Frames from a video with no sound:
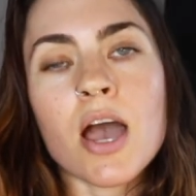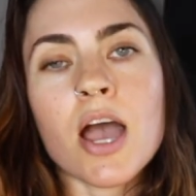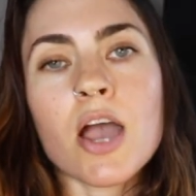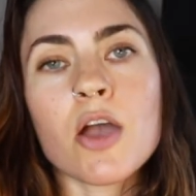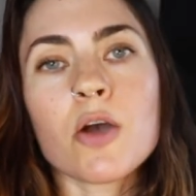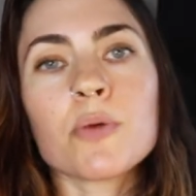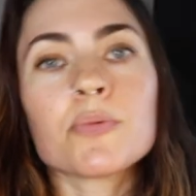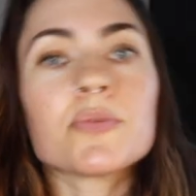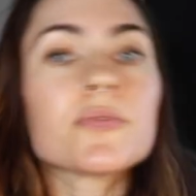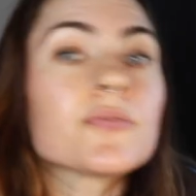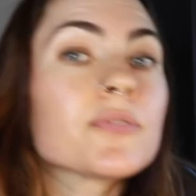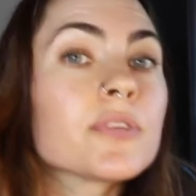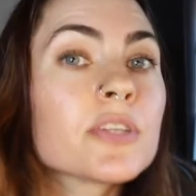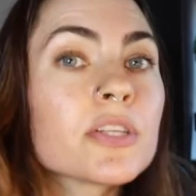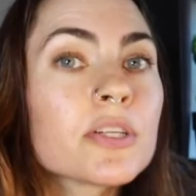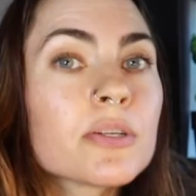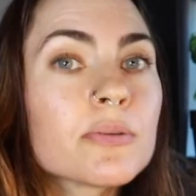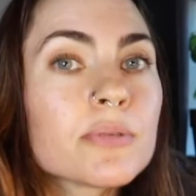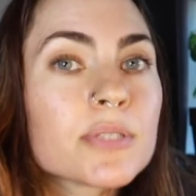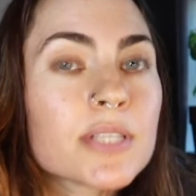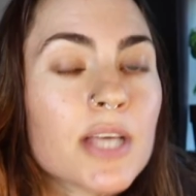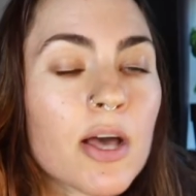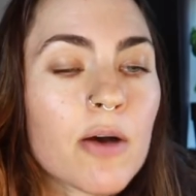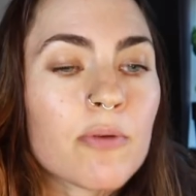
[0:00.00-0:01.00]
I hope this video
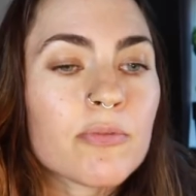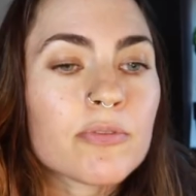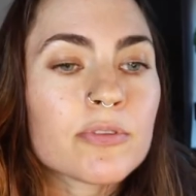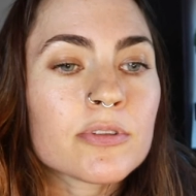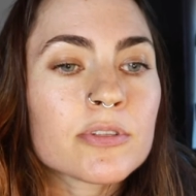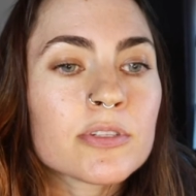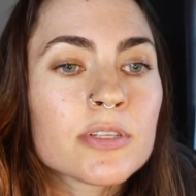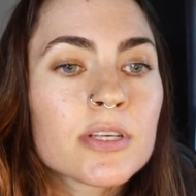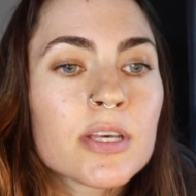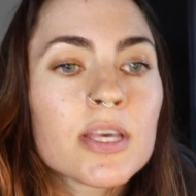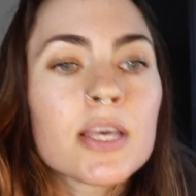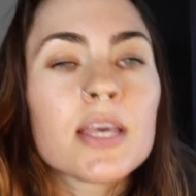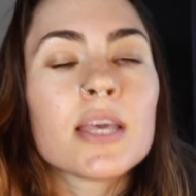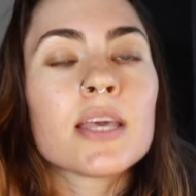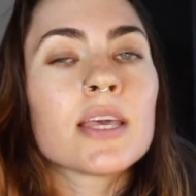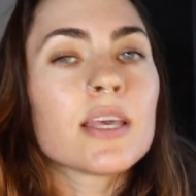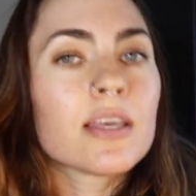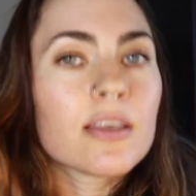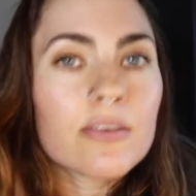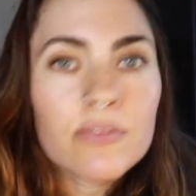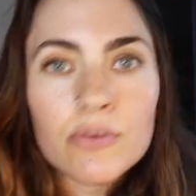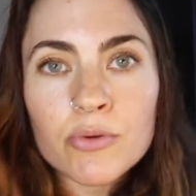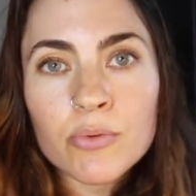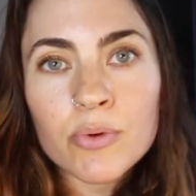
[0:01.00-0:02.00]
was helpful.
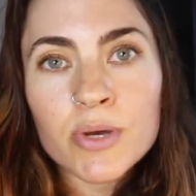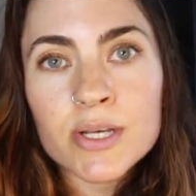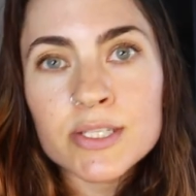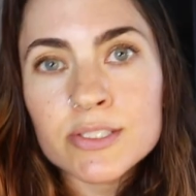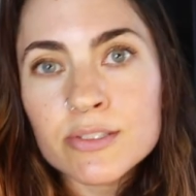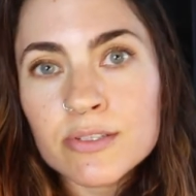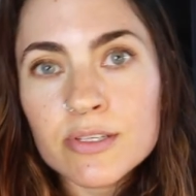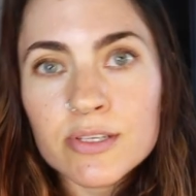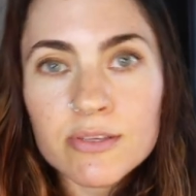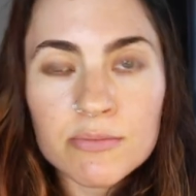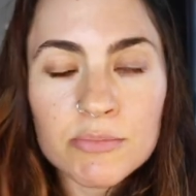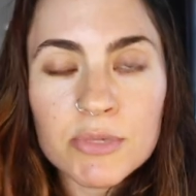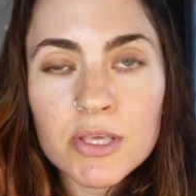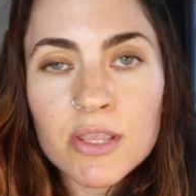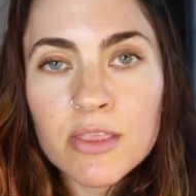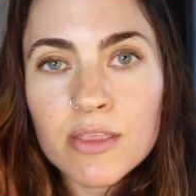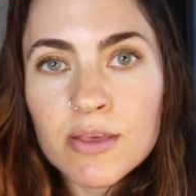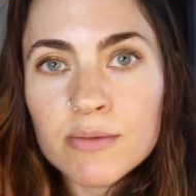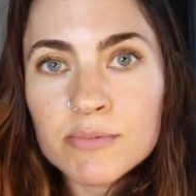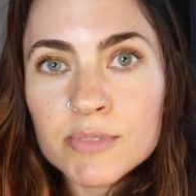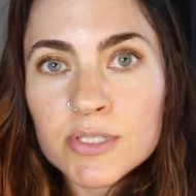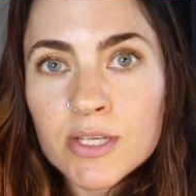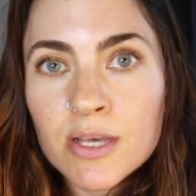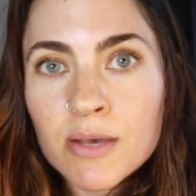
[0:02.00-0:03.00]
If it was, you can give me a
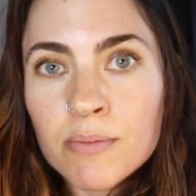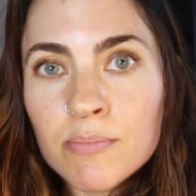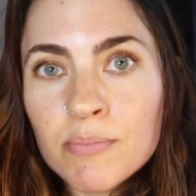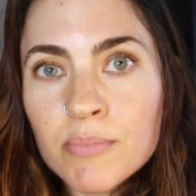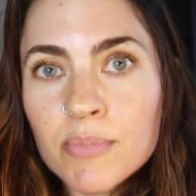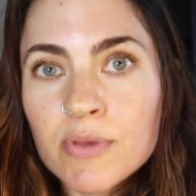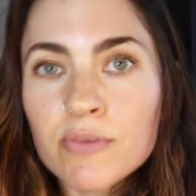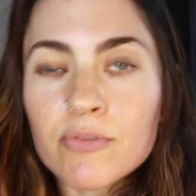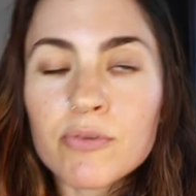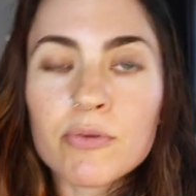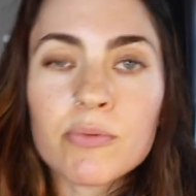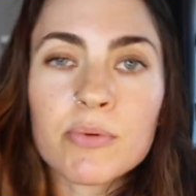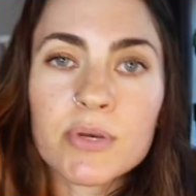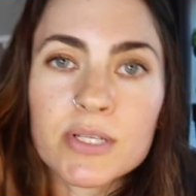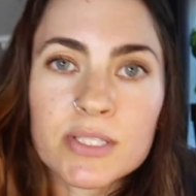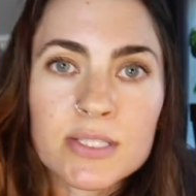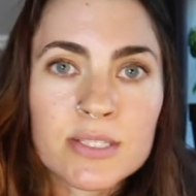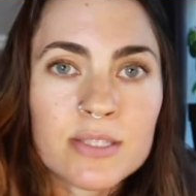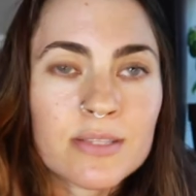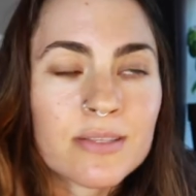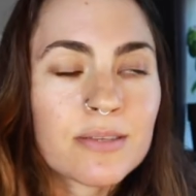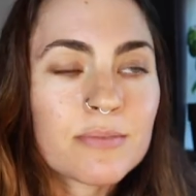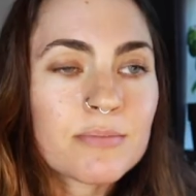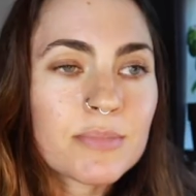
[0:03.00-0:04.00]
thumbs up. If it
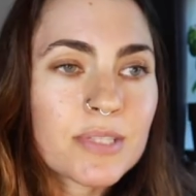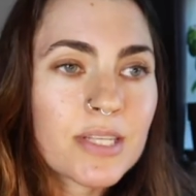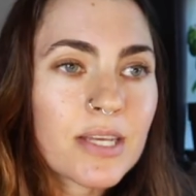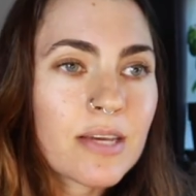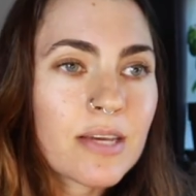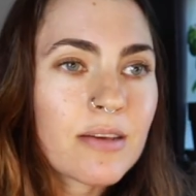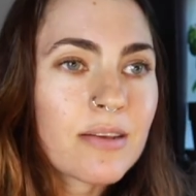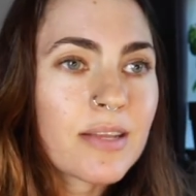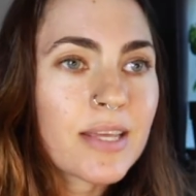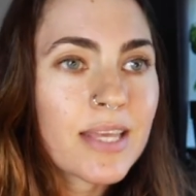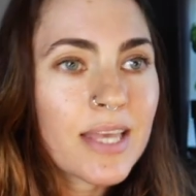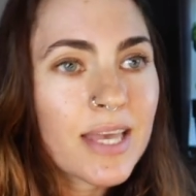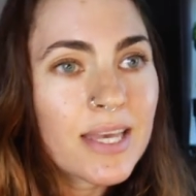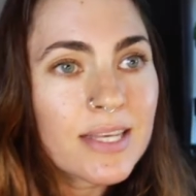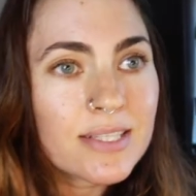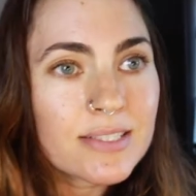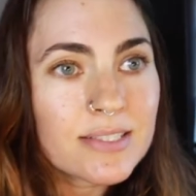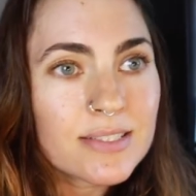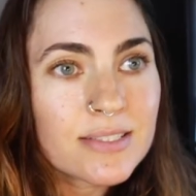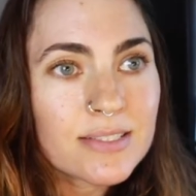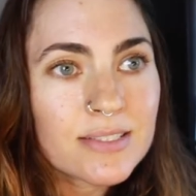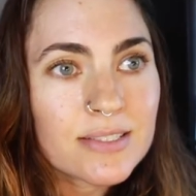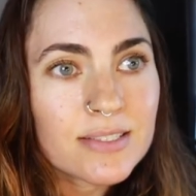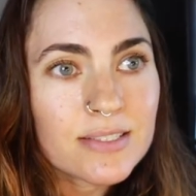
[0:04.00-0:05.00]
wasn't, thumbs down, I guess.
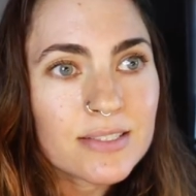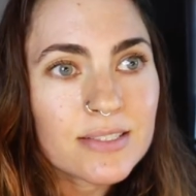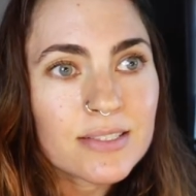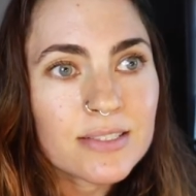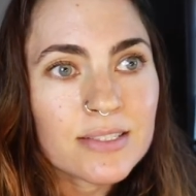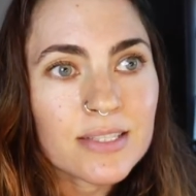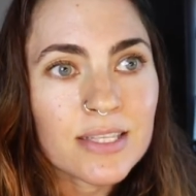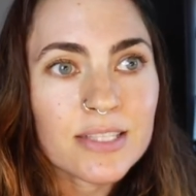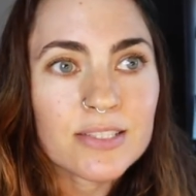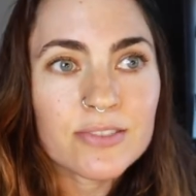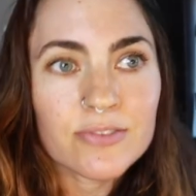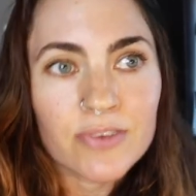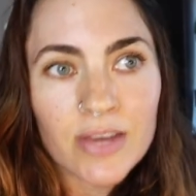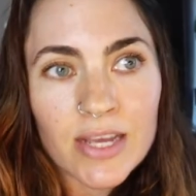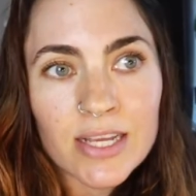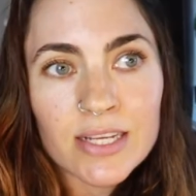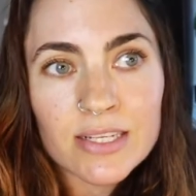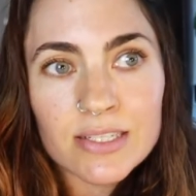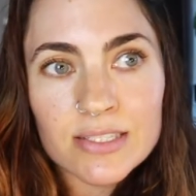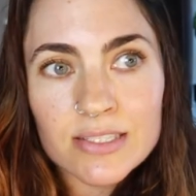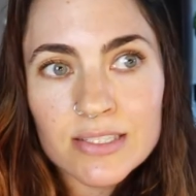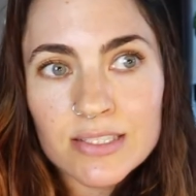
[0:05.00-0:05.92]
That's fine.